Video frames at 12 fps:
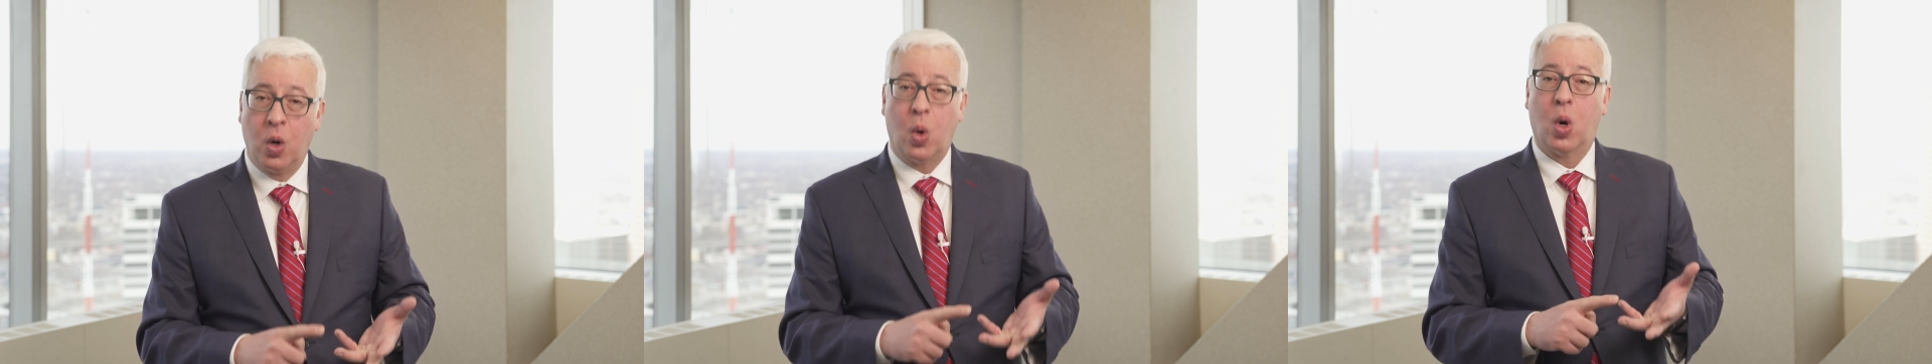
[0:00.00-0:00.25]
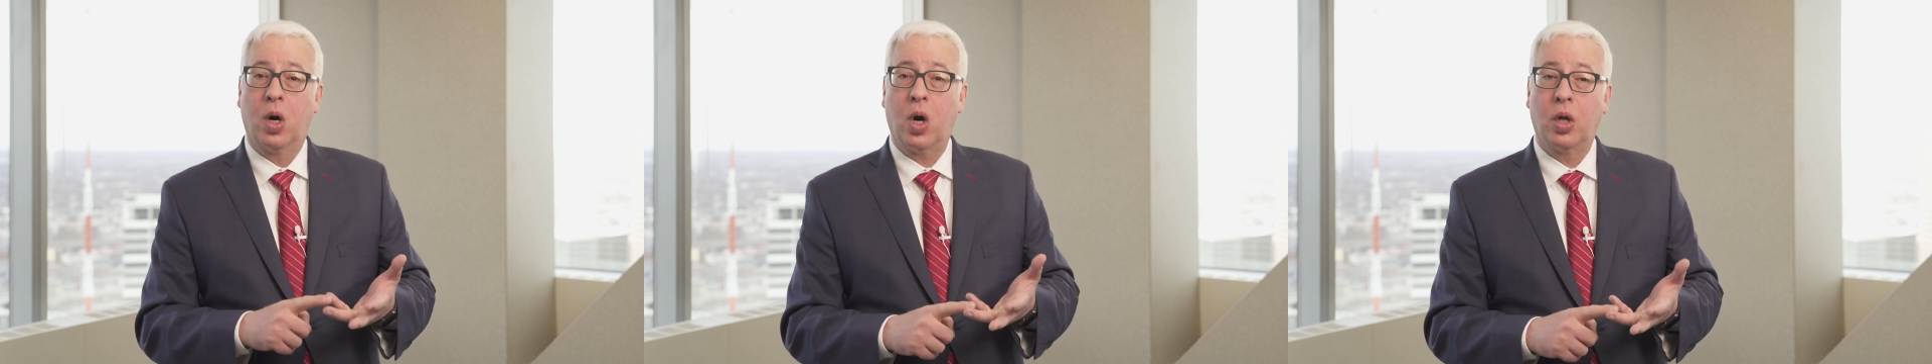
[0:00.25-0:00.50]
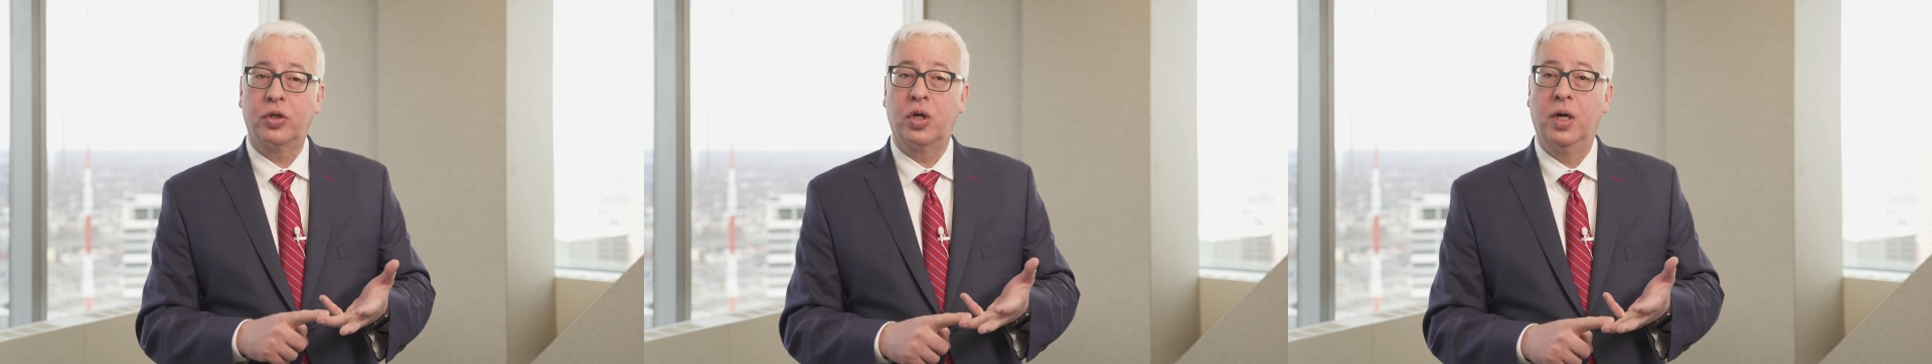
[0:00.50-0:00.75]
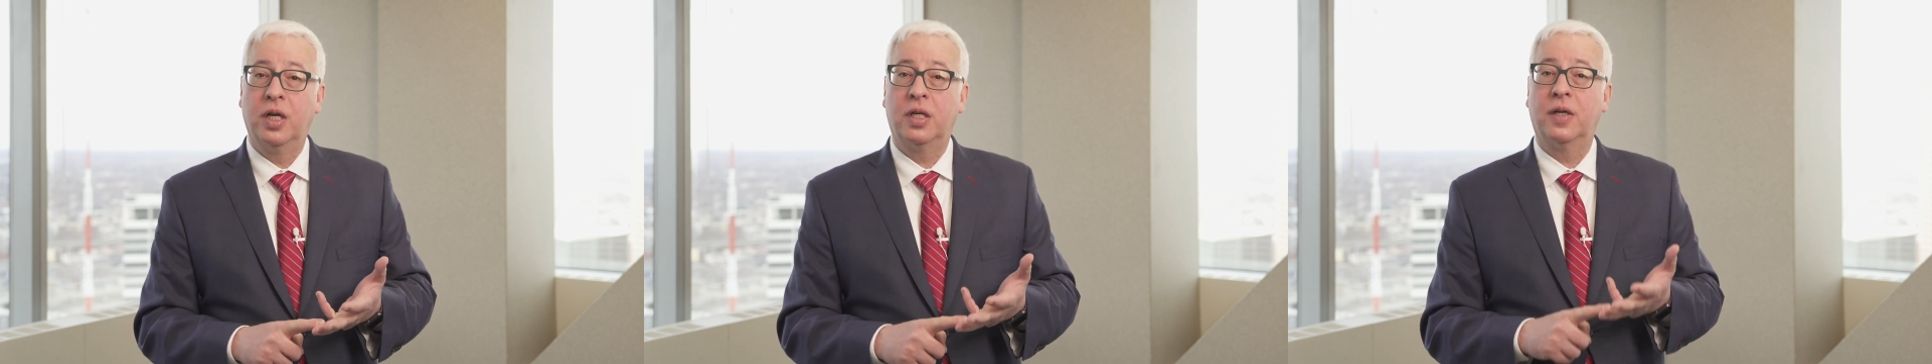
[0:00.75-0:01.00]
or
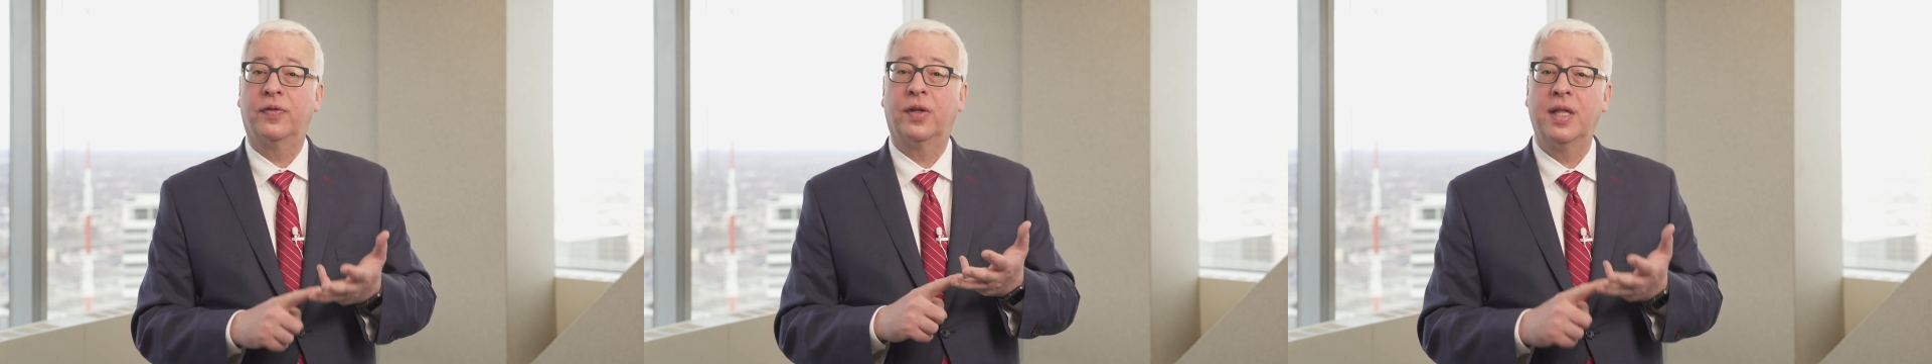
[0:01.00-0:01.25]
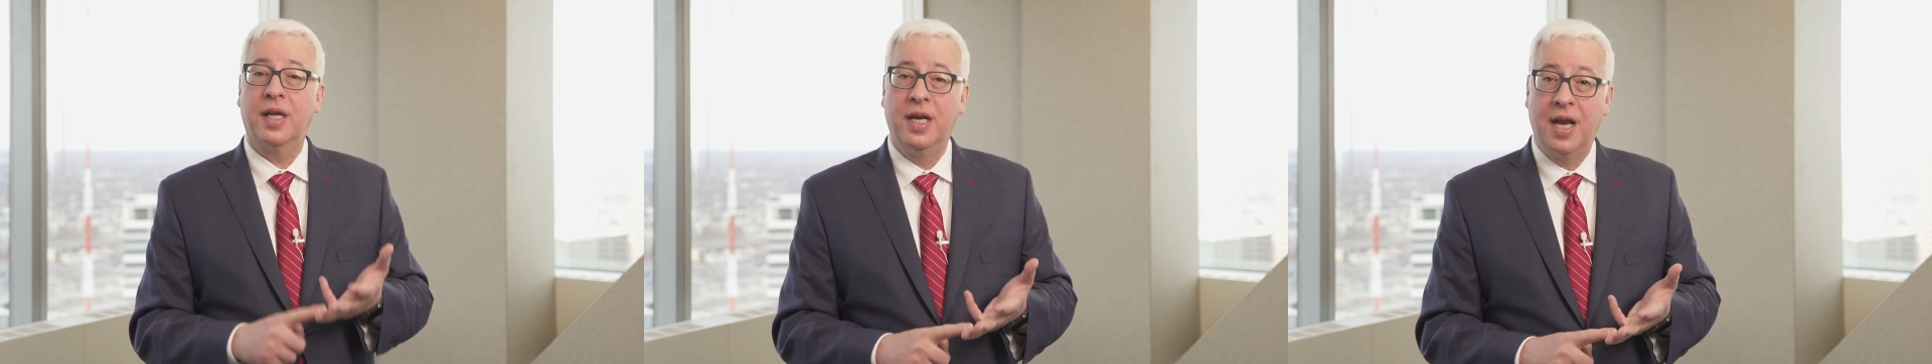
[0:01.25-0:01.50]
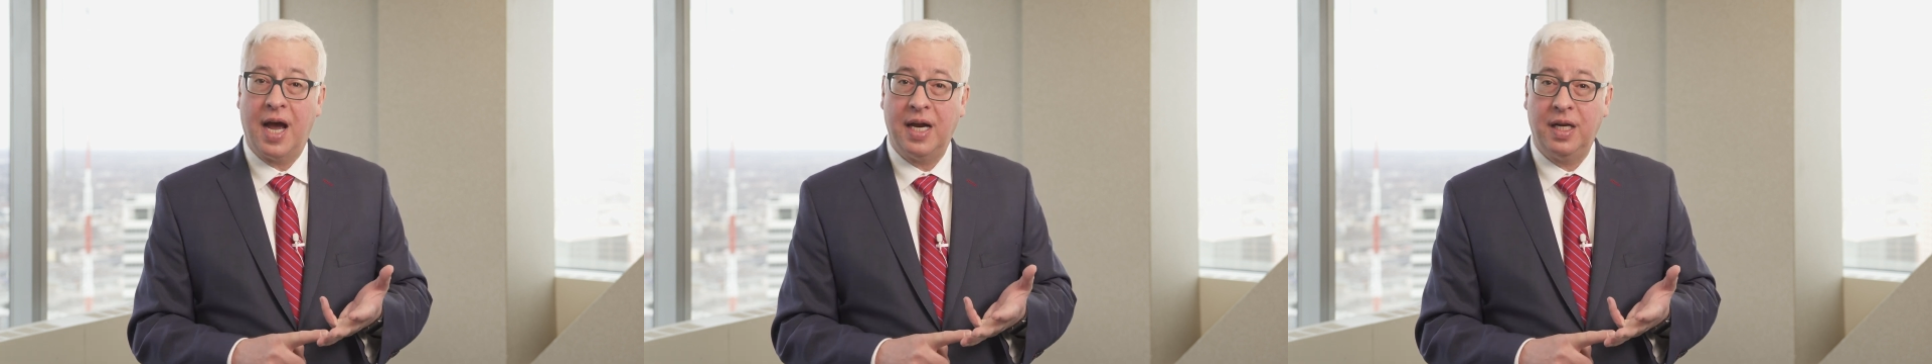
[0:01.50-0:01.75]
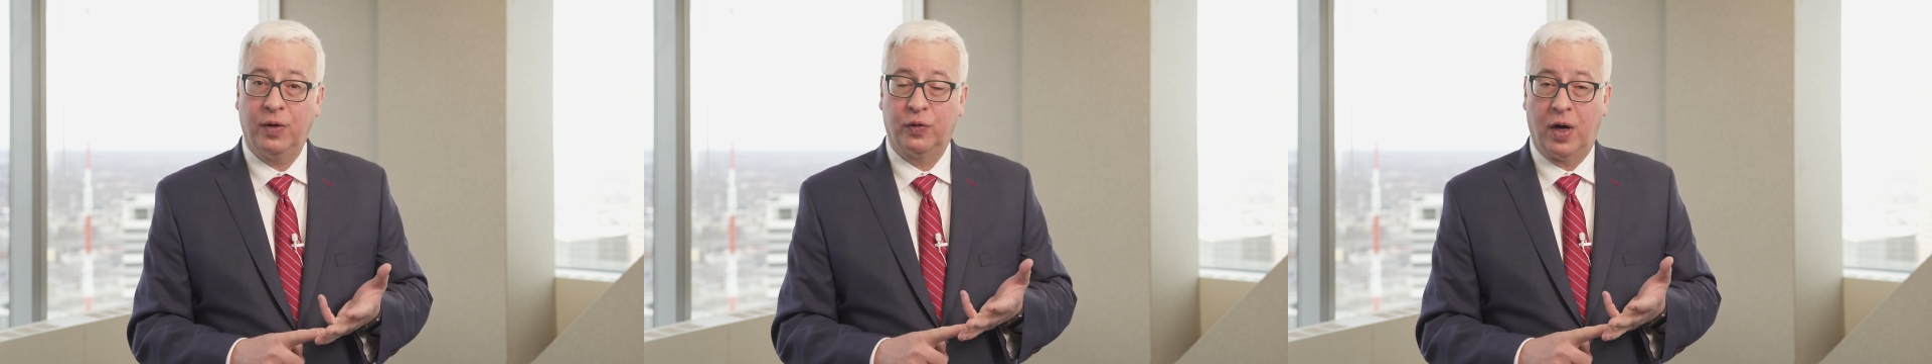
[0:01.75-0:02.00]
alternatively the
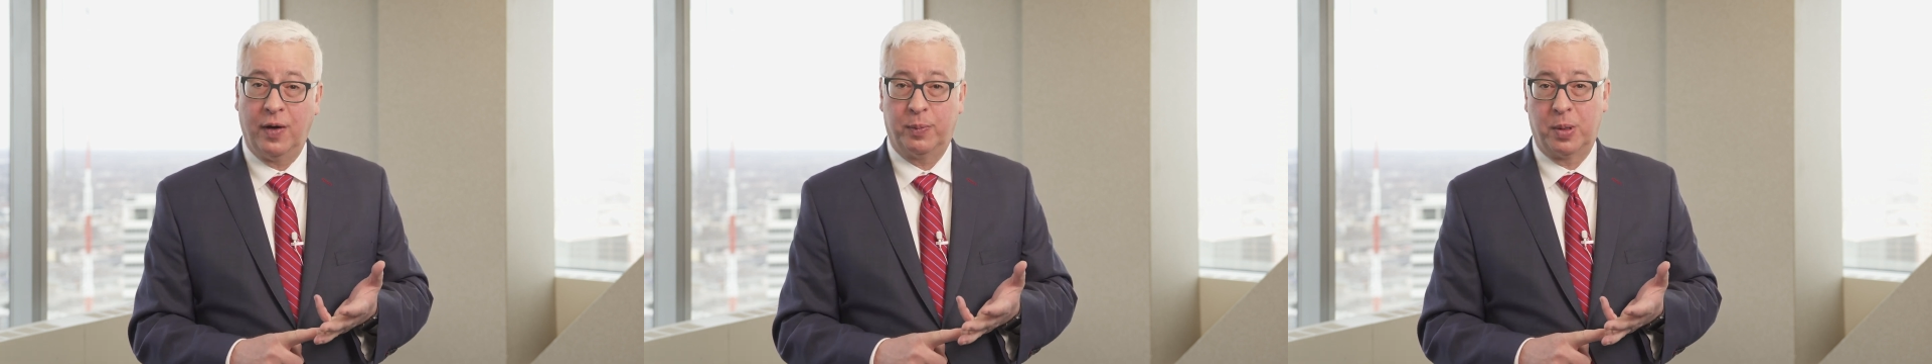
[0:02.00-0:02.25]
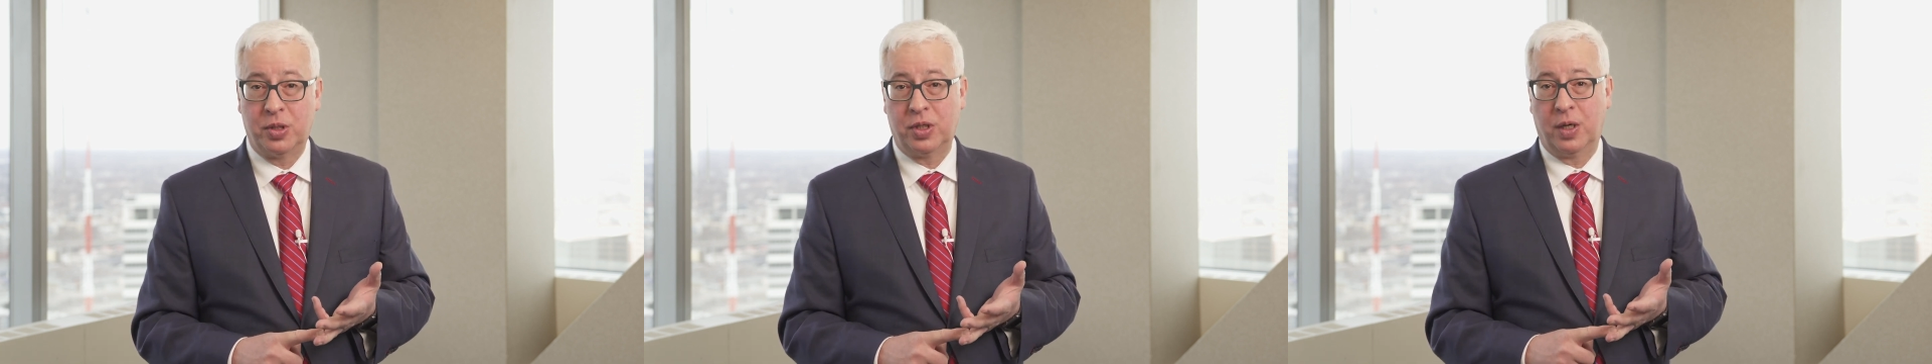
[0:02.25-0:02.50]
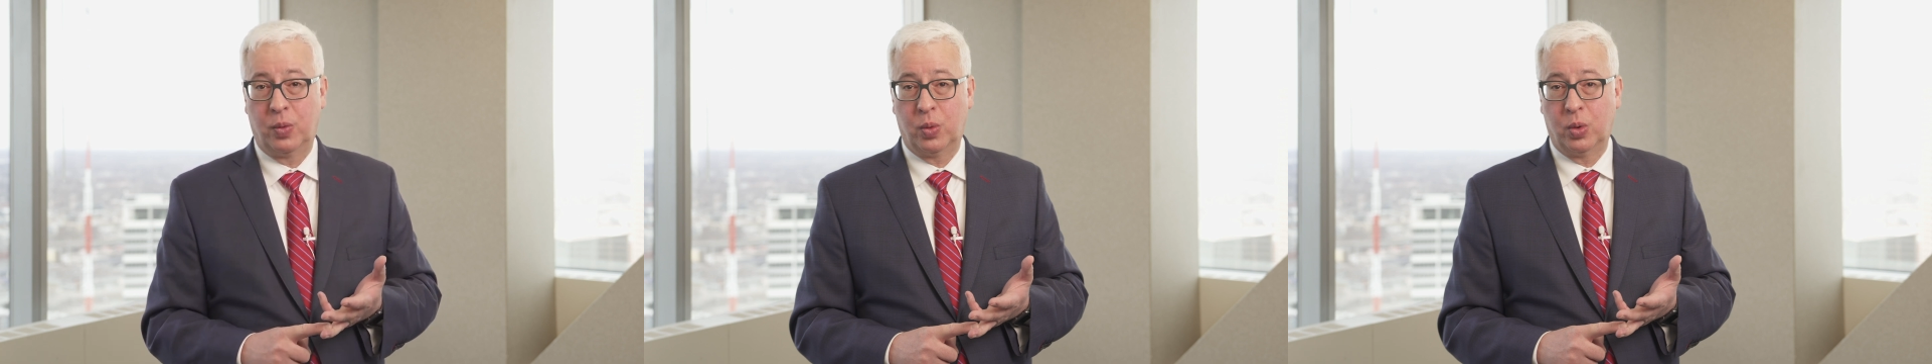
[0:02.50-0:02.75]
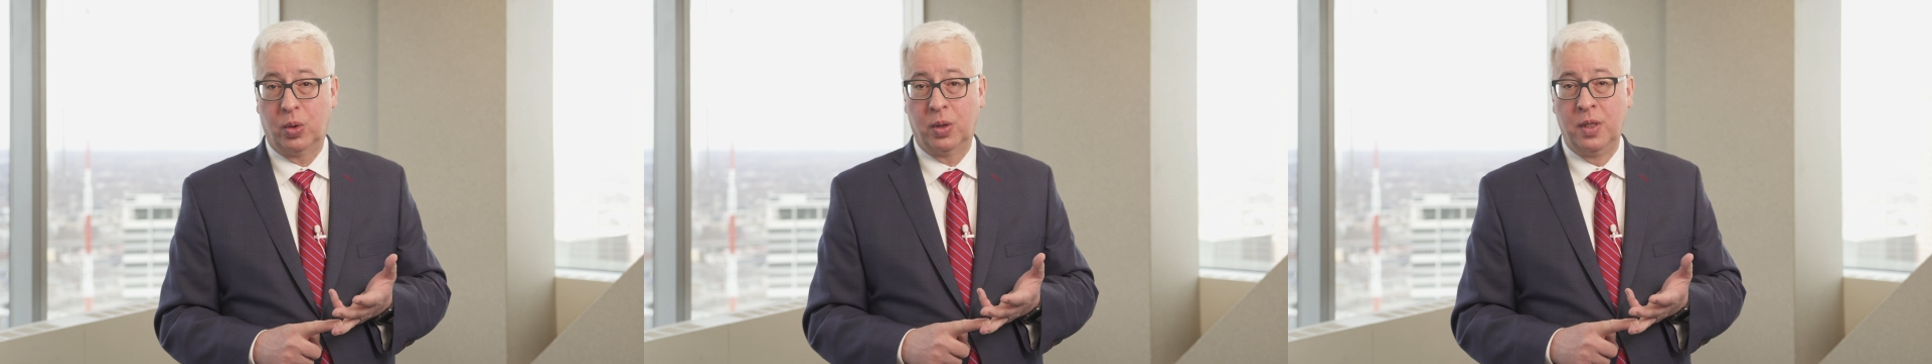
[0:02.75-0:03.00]
95%
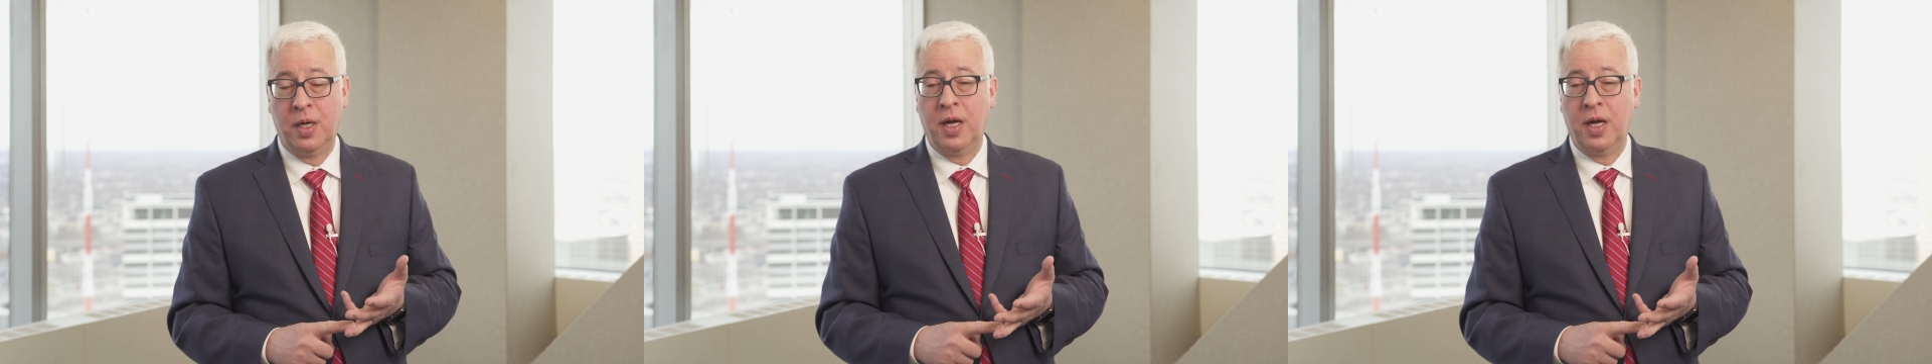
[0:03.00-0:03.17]
rule.